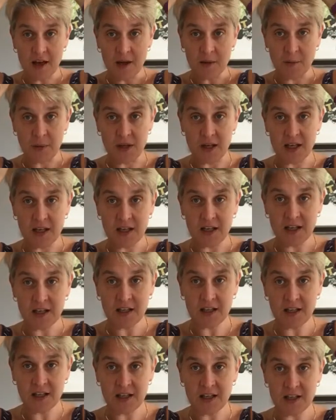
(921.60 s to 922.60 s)

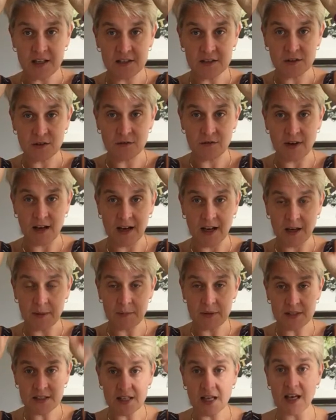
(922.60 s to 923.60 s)
Peter
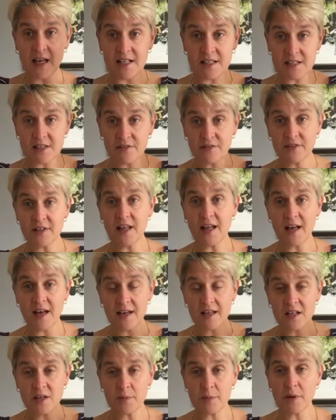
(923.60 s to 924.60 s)
Rabbit has a
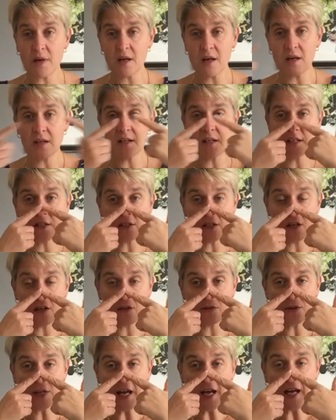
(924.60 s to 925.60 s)
fly upon his nose,
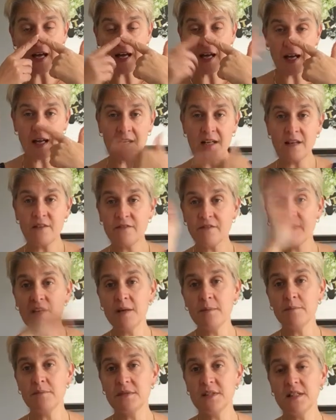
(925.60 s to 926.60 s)
and he
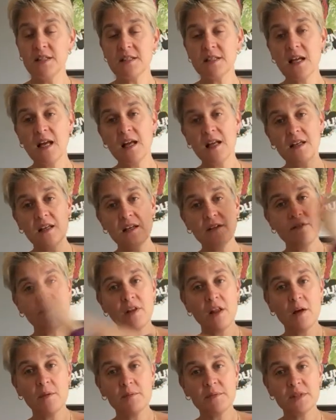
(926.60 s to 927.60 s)
flipped it and he
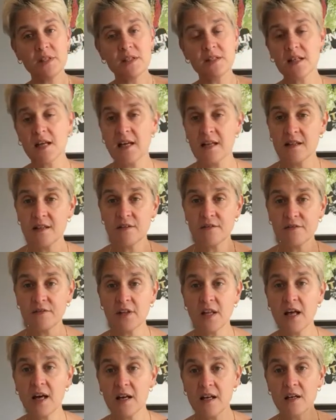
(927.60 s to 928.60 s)
flopped it, and the
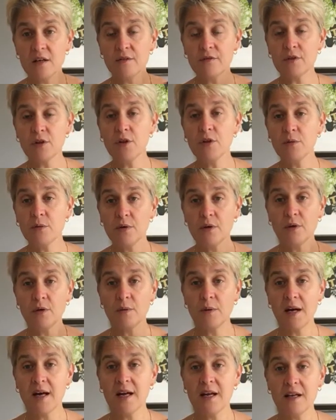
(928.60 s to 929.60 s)
fly flew
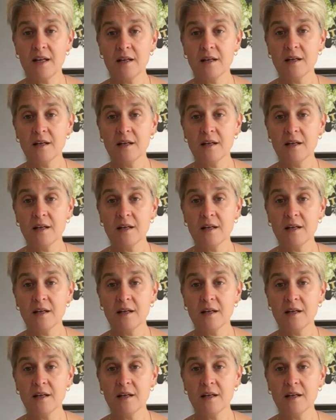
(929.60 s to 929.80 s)
away.